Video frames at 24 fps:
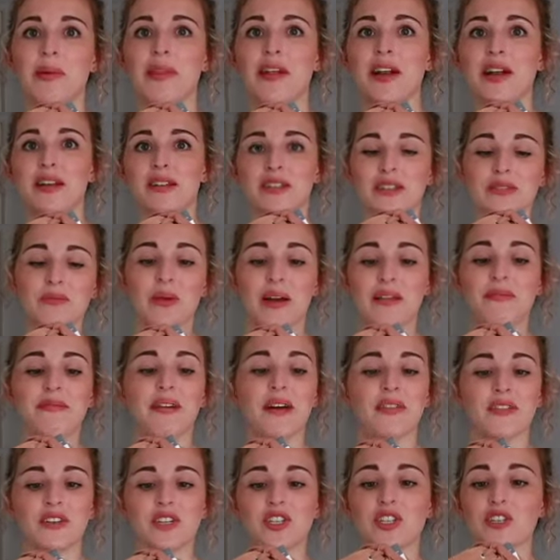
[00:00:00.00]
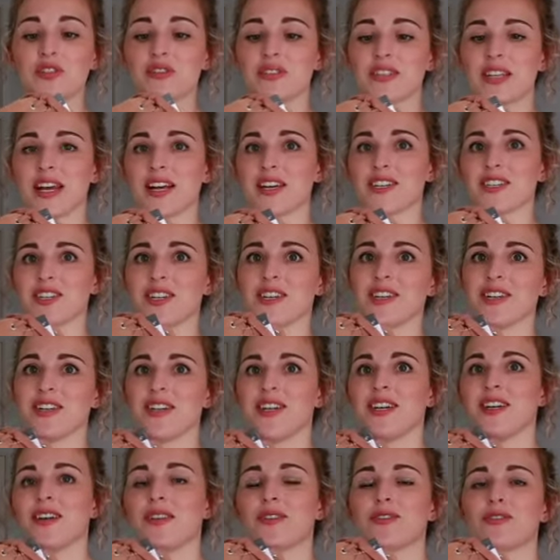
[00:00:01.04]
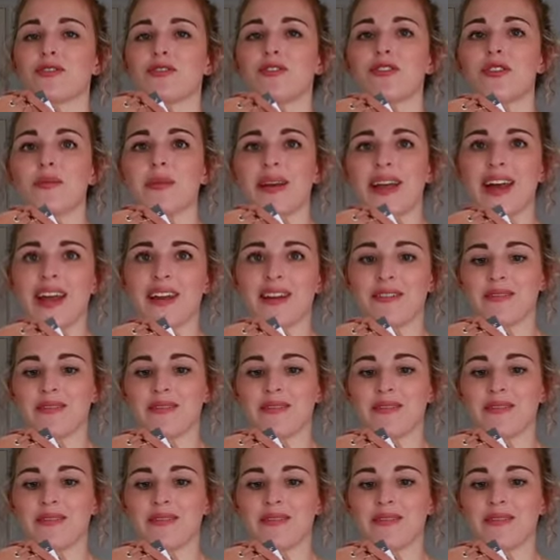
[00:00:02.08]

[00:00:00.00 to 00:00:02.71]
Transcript: And then I went around the shoe section, saw them again.